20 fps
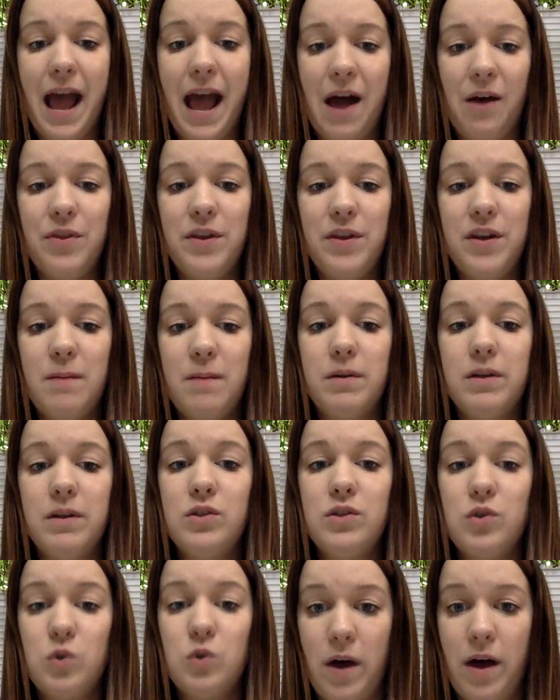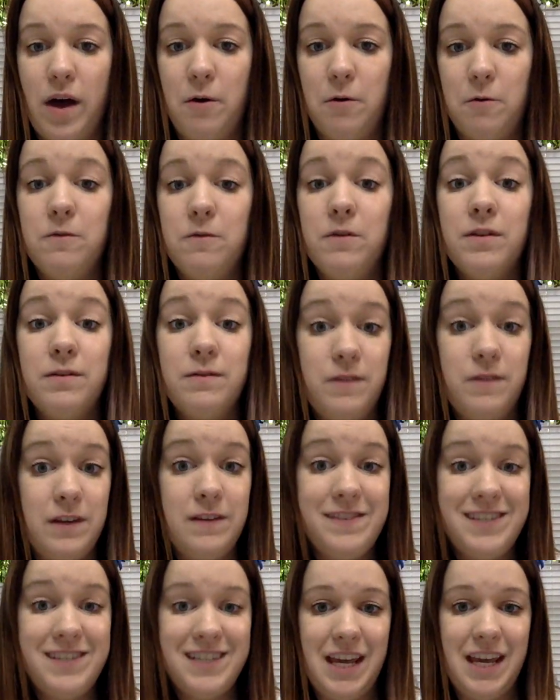out the numbers 12,
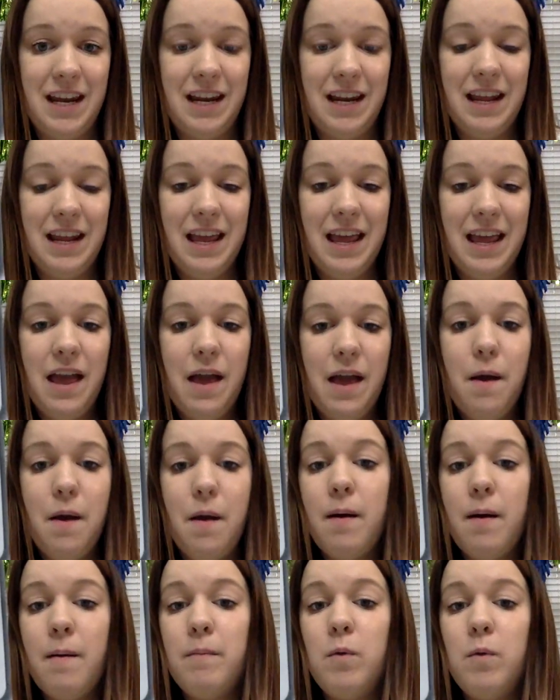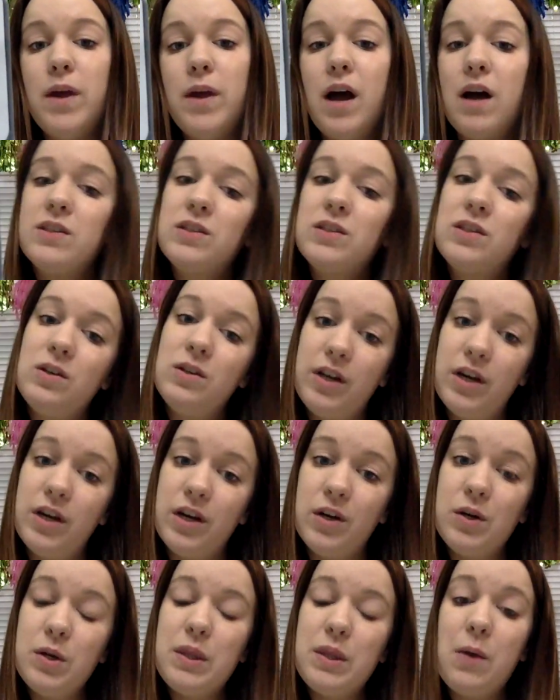15, but we also
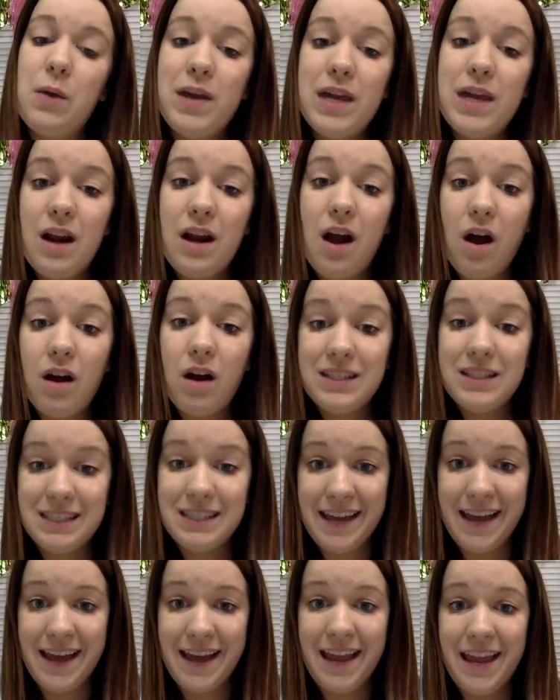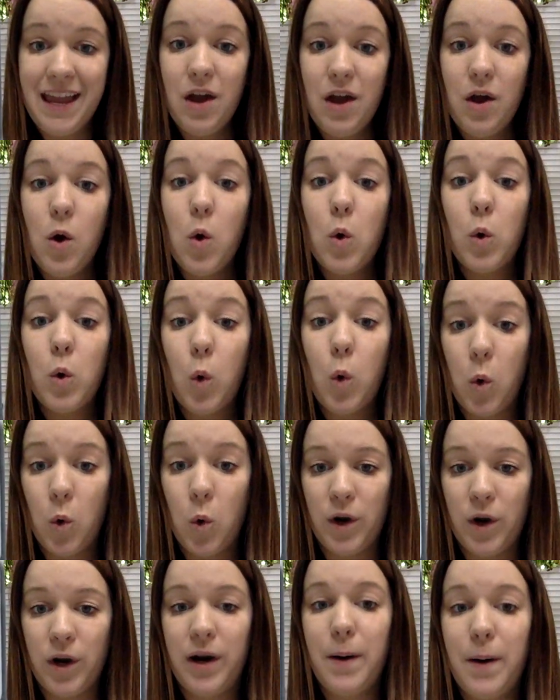learned that we can say
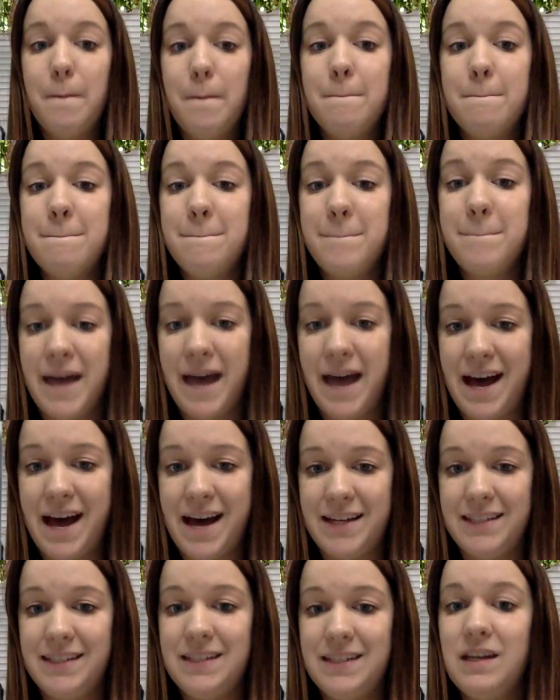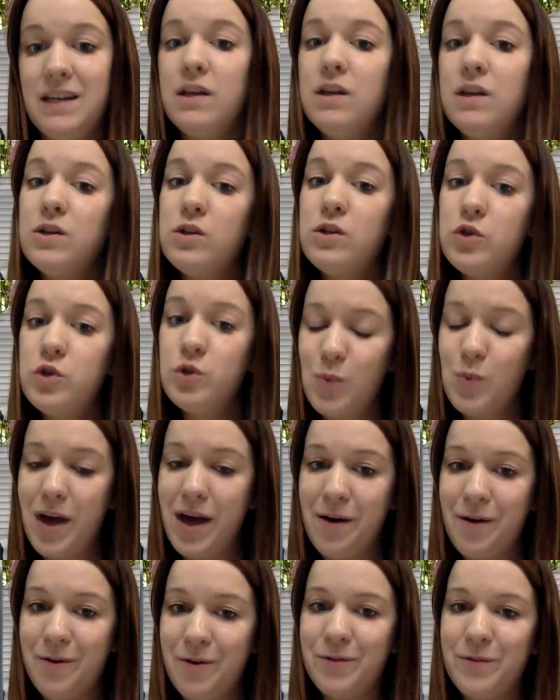quarter past
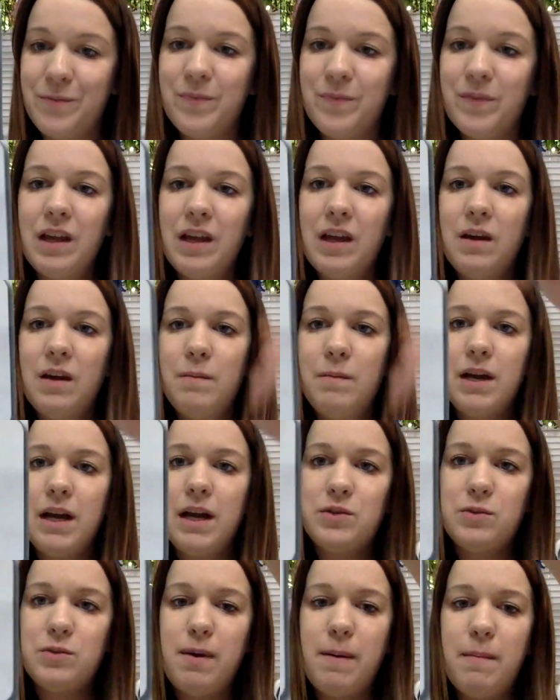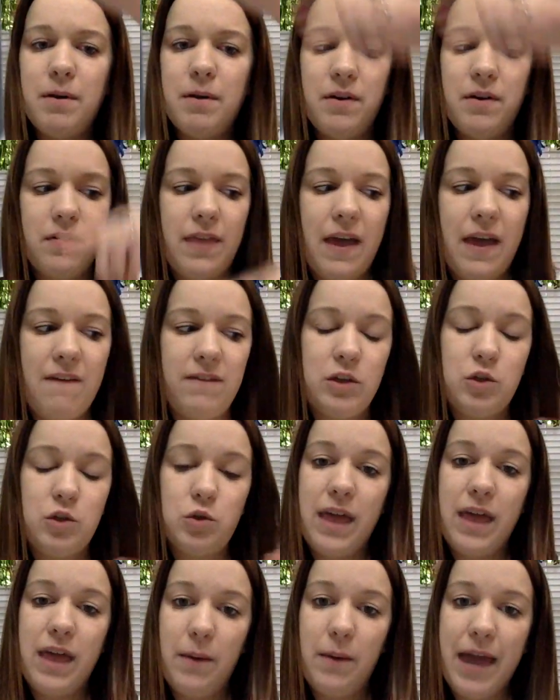12. Because remember that
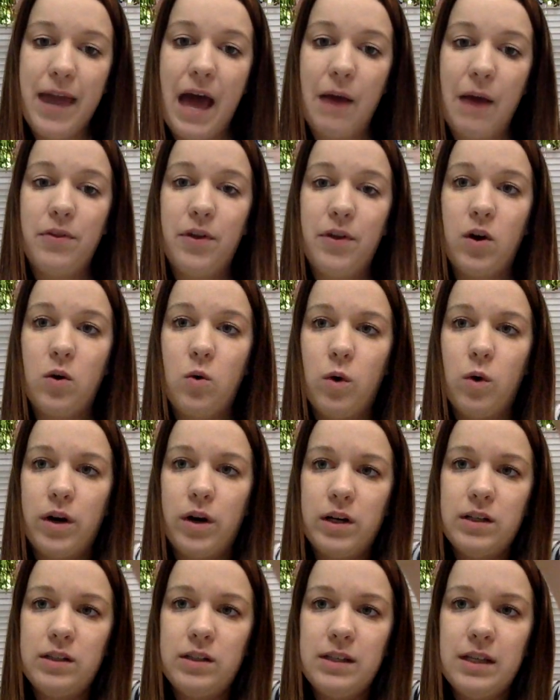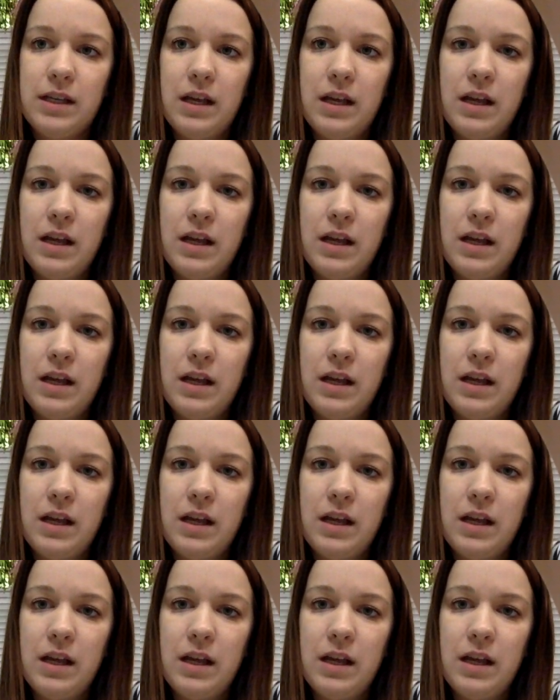visual that we had with our quarters?